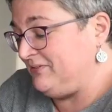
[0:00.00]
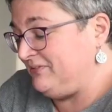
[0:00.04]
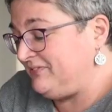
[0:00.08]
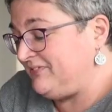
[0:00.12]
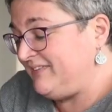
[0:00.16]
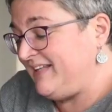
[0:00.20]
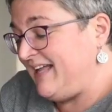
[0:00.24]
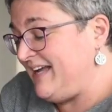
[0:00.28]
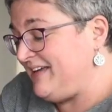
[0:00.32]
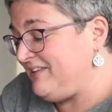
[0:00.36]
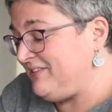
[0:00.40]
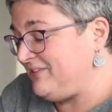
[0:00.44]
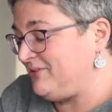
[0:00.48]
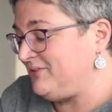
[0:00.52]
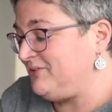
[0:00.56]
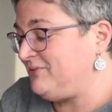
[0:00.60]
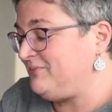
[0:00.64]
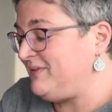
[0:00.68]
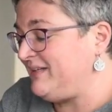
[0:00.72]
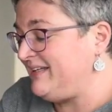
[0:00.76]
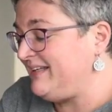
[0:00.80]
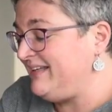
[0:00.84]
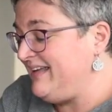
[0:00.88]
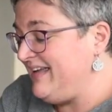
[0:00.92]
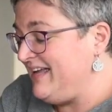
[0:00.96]
of length could
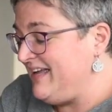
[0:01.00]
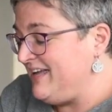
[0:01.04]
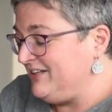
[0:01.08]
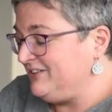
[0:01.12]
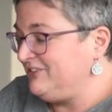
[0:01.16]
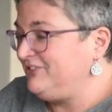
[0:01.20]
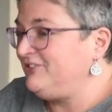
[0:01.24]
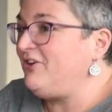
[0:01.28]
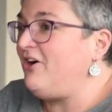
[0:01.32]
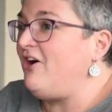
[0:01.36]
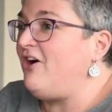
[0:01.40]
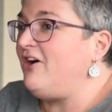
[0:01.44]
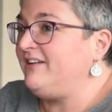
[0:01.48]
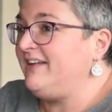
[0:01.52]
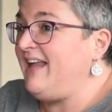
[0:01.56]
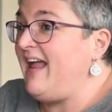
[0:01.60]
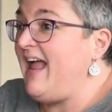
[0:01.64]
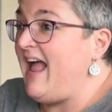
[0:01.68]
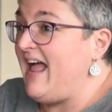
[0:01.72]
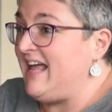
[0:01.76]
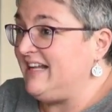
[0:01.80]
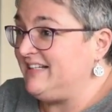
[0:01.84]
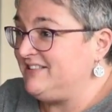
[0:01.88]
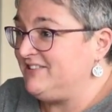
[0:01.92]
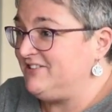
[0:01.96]
be taught
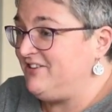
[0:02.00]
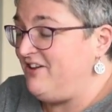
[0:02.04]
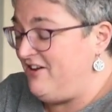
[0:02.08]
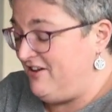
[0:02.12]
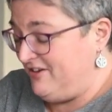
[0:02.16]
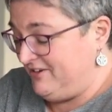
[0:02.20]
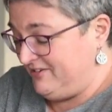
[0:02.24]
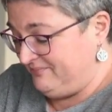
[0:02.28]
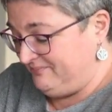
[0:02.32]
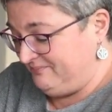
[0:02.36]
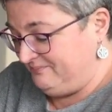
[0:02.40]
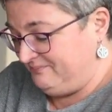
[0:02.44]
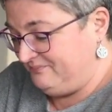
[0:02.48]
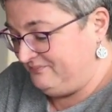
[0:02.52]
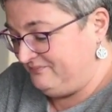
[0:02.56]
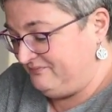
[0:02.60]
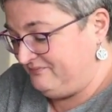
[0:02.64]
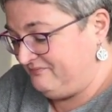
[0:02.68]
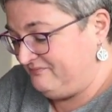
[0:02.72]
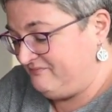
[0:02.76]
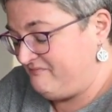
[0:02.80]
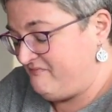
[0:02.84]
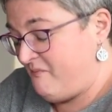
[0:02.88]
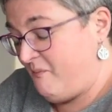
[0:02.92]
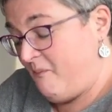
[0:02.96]
hands-on.
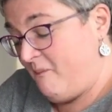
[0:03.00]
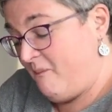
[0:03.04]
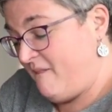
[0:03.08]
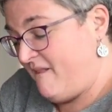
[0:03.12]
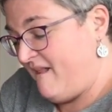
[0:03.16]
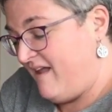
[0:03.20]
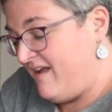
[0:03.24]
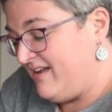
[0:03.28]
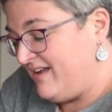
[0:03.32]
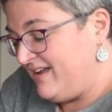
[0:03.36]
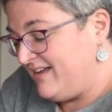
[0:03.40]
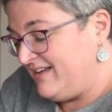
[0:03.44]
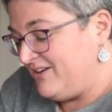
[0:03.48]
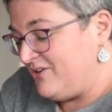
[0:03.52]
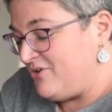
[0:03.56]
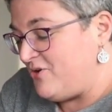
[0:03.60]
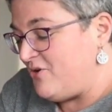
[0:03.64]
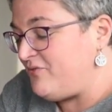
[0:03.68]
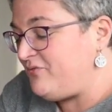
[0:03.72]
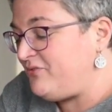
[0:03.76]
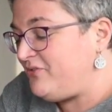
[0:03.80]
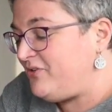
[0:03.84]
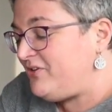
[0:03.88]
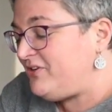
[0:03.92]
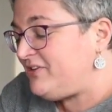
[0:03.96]

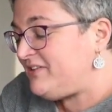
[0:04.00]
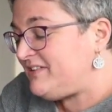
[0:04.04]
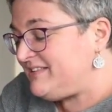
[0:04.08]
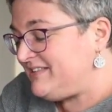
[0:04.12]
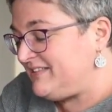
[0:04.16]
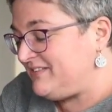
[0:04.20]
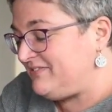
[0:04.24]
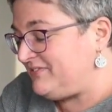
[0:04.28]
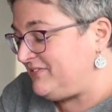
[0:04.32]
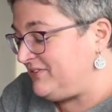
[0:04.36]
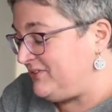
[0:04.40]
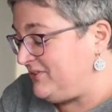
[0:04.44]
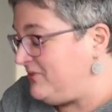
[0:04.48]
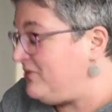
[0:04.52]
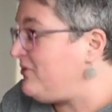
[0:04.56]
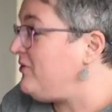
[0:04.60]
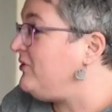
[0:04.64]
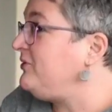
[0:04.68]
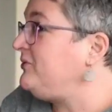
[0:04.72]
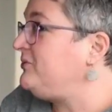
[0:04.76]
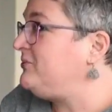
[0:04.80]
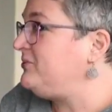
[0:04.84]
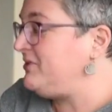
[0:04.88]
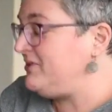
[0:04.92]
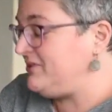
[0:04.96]
Of course, if the
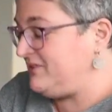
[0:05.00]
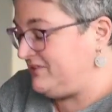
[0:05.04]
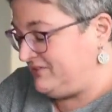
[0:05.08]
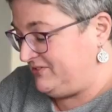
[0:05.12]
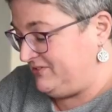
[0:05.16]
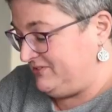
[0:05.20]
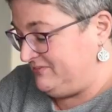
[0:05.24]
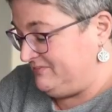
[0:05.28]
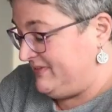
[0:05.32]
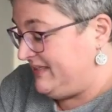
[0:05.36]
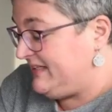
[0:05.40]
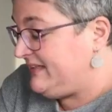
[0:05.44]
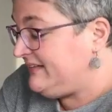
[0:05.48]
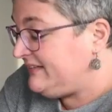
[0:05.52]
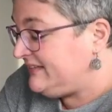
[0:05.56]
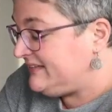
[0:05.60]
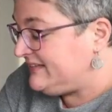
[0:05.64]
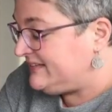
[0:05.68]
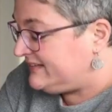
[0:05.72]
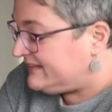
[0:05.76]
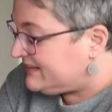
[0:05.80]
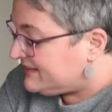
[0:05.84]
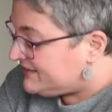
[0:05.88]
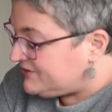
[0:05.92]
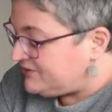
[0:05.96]
goal were to
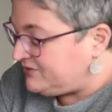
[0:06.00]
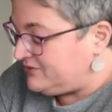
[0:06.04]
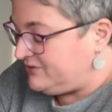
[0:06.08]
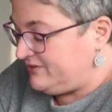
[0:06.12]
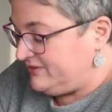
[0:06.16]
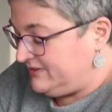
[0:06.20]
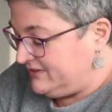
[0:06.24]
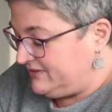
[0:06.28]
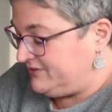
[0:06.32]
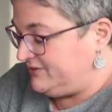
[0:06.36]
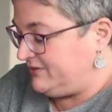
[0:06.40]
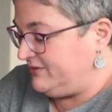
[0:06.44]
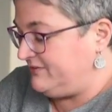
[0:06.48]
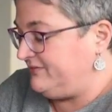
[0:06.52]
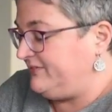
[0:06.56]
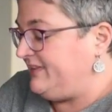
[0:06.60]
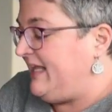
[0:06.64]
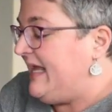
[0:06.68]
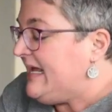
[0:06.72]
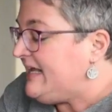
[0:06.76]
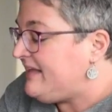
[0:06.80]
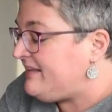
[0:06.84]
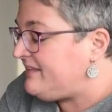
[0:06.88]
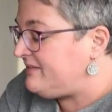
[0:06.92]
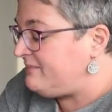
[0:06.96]
merely teach the units of
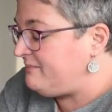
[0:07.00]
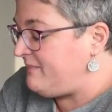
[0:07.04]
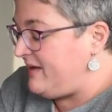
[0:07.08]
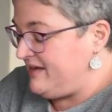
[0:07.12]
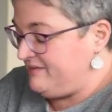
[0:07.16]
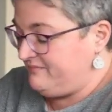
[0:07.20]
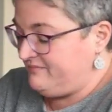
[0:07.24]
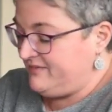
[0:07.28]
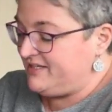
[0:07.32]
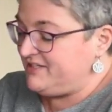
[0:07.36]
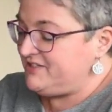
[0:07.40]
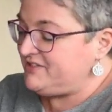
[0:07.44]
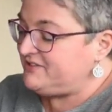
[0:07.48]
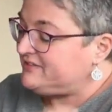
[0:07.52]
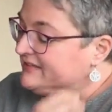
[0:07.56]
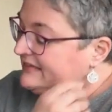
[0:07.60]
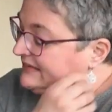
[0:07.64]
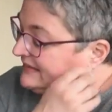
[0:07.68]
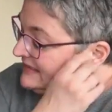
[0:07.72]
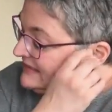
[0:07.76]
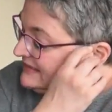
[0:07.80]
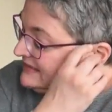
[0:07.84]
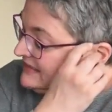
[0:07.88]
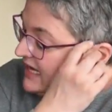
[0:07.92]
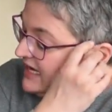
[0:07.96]
length by
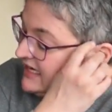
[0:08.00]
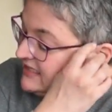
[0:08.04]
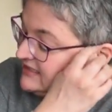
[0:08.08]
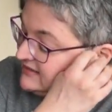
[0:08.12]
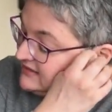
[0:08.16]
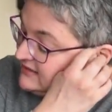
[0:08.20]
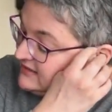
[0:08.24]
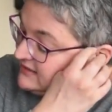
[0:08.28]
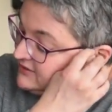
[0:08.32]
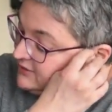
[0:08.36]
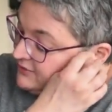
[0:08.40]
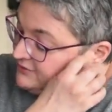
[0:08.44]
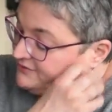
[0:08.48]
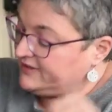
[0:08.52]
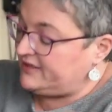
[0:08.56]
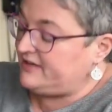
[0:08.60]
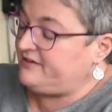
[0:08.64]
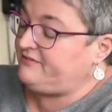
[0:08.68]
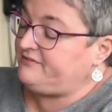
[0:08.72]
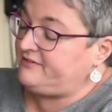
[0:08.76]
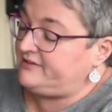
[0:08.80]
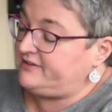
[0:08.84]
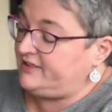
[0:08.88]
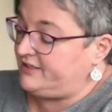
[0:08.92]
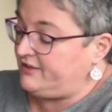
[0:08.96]
measuring the sizes of
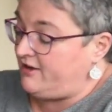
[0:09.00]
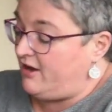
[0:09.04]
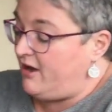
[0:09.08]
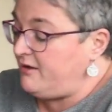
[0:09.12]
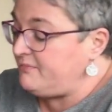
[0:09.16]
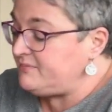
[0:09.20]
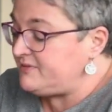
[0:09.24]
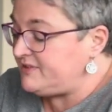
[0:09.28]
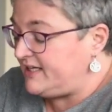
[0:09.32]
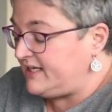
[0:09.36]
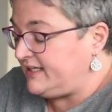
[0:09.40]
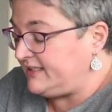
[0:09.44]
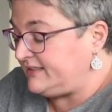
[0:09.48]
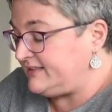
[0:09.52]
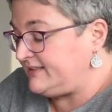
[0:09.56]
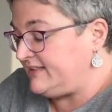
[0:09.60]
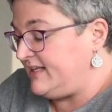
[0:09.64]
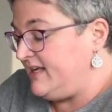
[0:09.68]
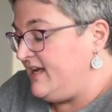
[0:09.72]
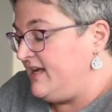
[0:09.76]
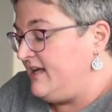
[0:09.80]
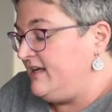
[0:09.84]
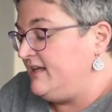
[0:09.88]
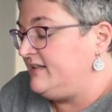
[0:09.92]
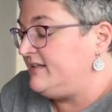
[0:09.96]
everyday objects,
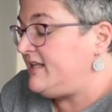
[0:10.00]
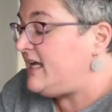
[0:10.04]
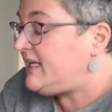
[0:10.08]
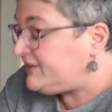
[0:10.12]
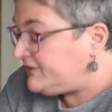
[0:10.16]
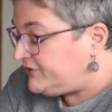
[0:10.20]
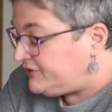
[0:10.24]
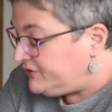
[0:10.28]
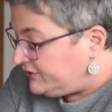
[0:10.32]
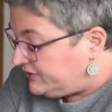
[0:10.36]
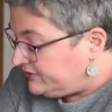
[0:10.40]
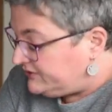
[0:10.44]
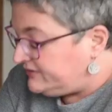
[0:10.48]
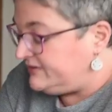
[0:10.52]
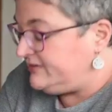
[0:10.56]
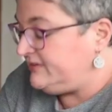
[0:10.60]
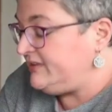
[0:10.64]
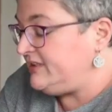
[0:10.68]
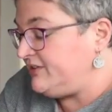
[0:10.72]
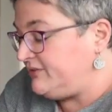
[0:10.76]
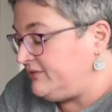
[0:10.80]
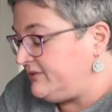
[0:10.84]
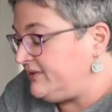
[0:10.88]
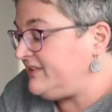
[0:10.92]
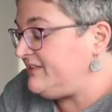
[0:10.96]
that
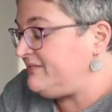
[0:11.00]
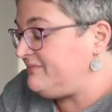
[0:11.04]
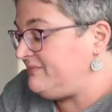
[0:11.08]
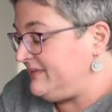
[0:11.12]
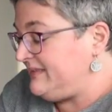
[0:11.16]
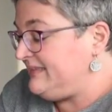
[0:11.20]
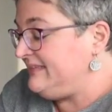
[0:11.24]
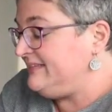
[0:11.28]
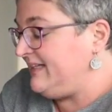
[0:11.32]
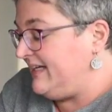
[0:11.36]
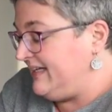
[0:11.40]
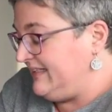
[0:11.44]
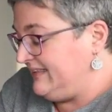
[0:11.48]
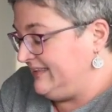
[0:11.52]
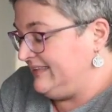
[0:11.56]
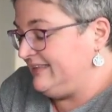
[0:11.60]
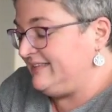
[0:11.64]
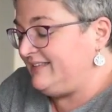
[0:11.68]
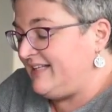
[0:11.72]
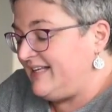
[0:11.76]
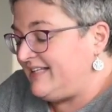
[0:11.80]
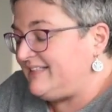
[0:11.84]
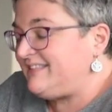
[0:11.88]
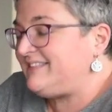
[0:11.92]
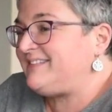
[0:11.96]
certainly could have been done
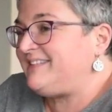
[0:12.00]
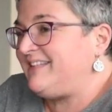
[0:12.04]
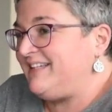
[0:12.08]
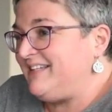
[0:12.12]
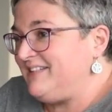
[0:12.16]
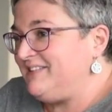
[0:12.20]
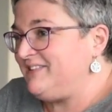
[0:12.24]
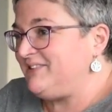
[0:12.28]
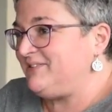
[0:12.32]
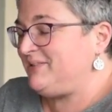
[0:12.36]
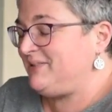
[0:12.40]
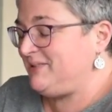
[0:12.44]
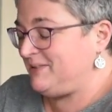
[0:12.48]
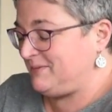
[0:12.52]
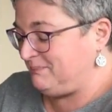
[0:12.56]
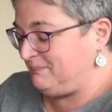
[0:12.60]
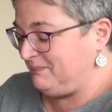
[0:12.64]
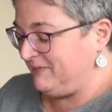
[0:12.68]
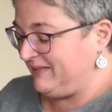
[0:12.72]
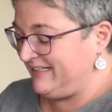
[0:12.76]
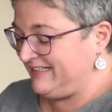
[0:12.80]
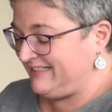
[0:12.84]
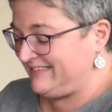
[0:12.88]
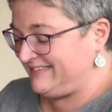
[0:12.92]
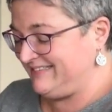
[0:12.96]
in less dangerous
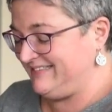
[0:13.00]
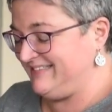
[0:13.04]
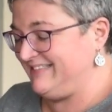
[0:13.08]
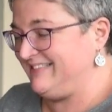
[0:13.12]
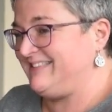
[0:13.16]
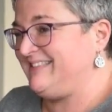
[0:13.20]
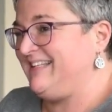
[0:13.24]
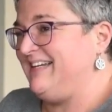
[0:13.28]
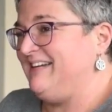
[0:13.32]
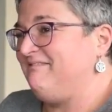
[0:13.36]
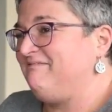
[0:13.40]
places.